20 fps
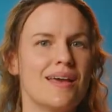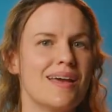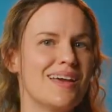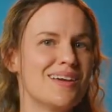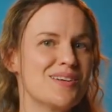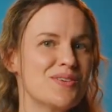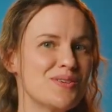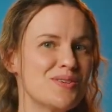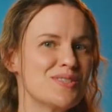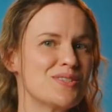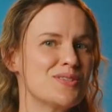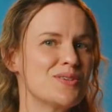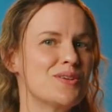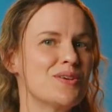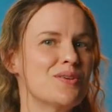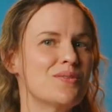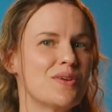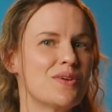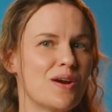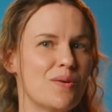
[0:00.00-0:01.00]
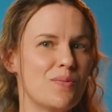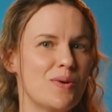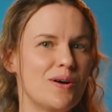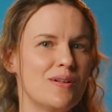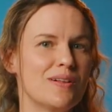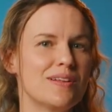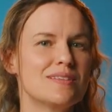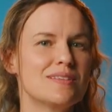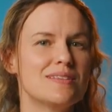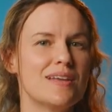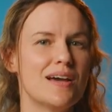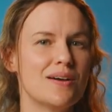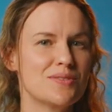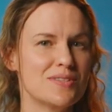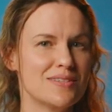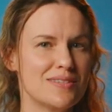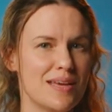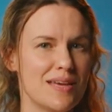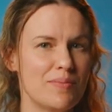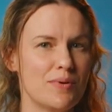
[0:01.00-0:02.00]
Android Studio Narwhal is now
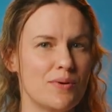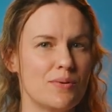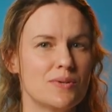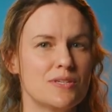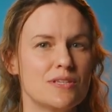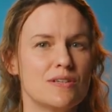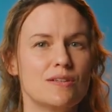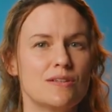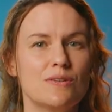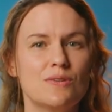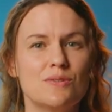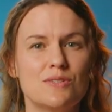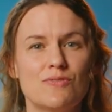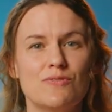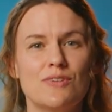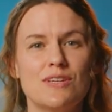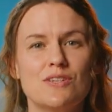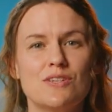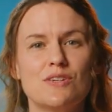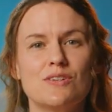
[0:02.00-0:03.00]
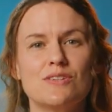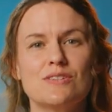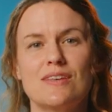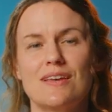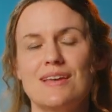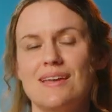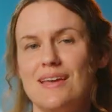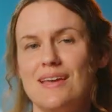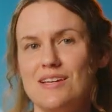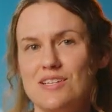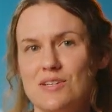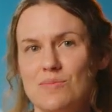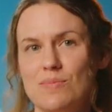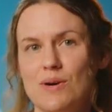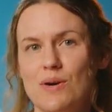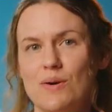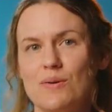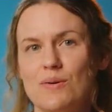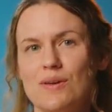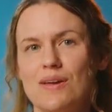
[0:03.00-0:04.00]
stable, which includes features like agent
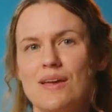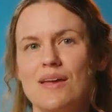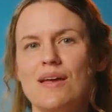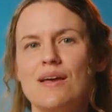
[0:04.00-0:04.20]
mode.